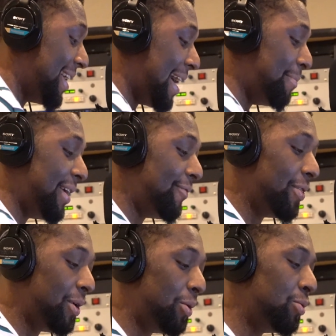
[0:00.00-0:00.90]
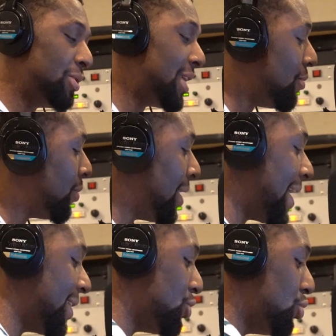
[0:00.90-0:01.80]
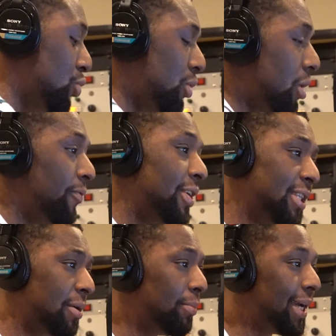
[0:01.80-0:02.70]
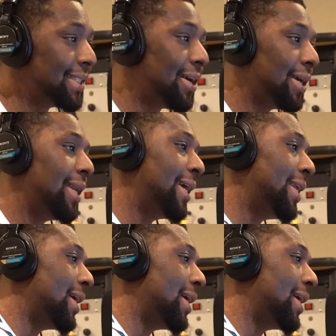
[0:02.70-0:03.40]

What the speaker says: I mean, for those that would like to, visit the Plex, how can they get in